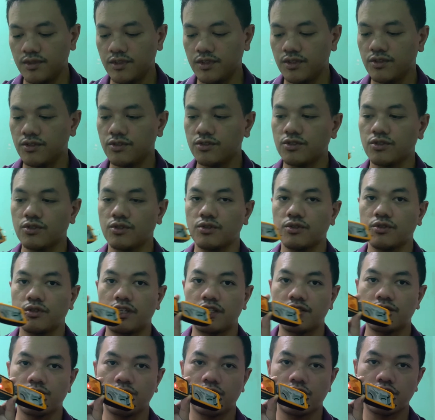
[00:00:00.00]
So
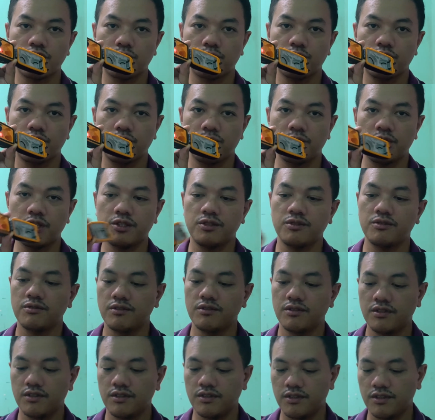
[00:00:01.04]
as soon as I put them in,
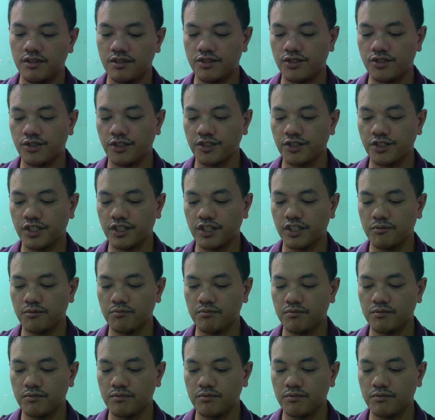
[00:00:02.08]
it's charging up.